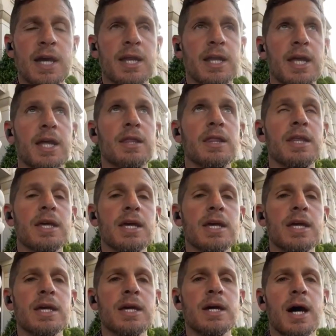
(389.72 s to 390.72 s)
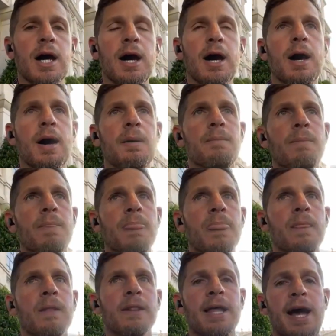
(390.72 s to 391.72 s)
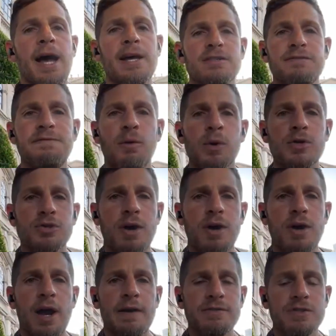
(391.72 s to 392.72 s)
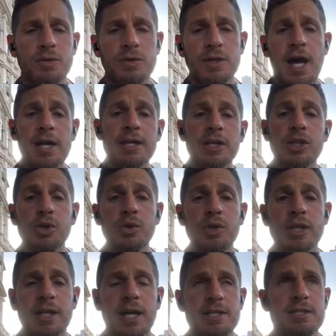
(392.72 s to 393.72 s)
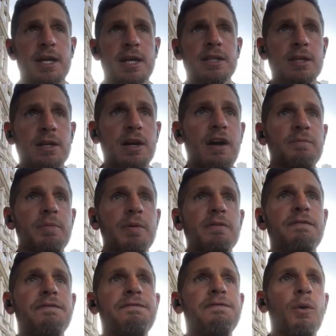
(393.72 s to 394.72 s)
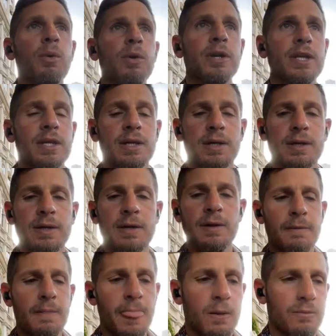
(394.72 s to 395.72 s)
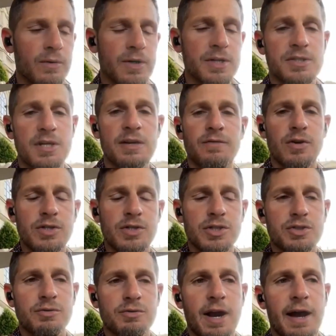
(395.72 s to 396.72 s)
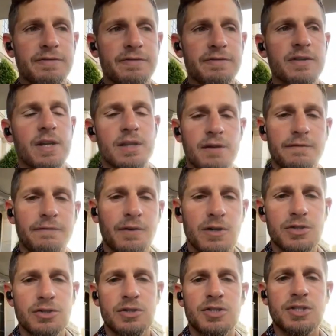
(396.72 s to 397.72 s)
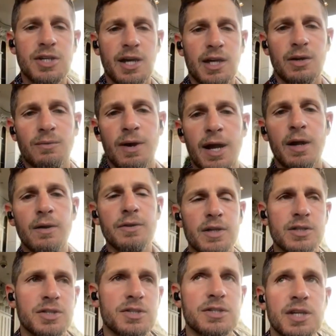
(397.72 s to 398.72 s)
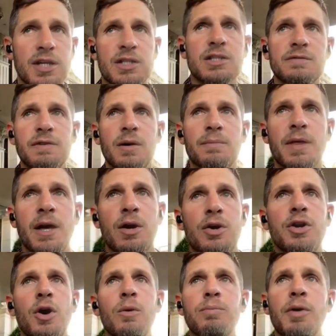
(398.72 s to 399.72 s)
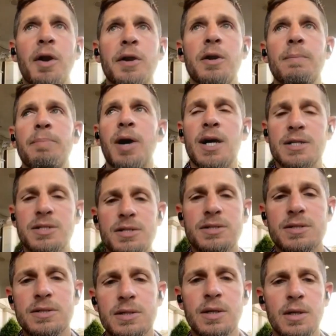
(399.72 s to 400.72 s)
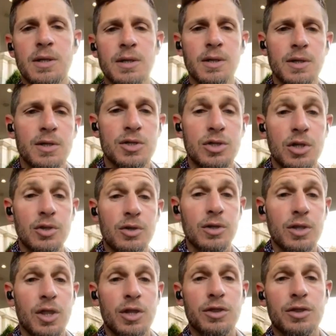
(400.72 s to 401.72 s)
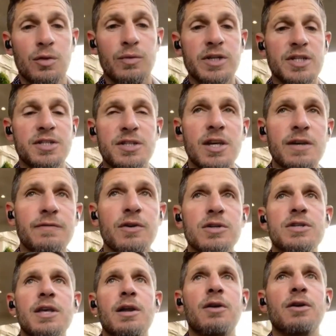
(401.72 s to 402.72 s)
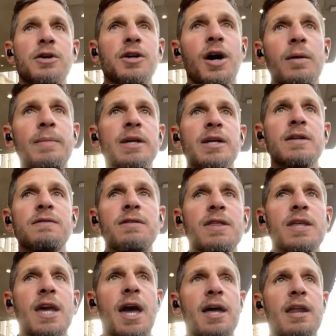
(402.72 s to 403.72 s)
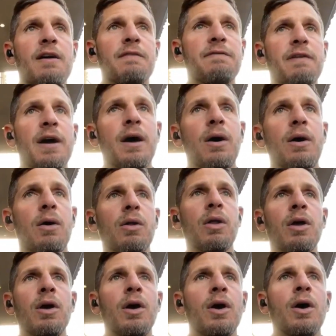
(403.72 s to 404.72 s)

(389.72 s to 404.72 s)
in, in the um, last four drafts, so not including last night, there have been 40 receivers drafted in the first or second round. There's six of them that are no brainer busts. So the, the receivers that are coming into the NFL